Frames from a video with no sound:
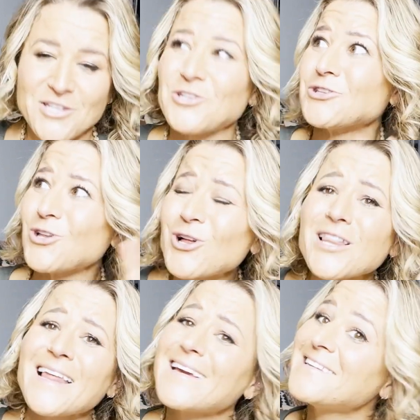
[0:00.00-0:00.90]
You look
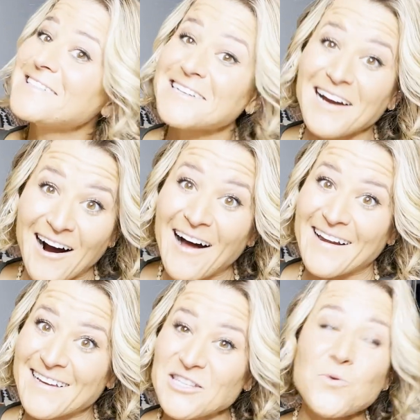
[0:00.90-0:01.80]
like you got
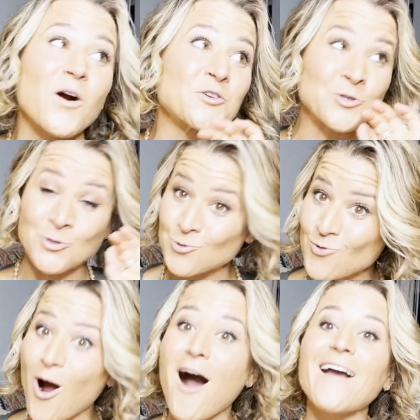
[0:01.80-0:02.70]
it. You are
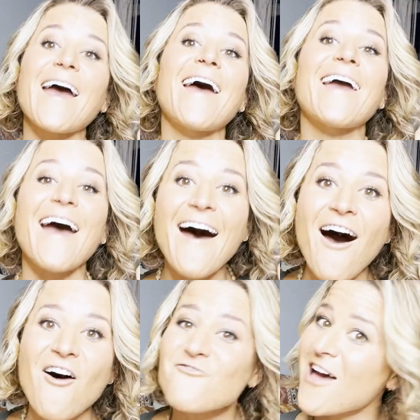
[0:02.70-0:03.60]
strong AF.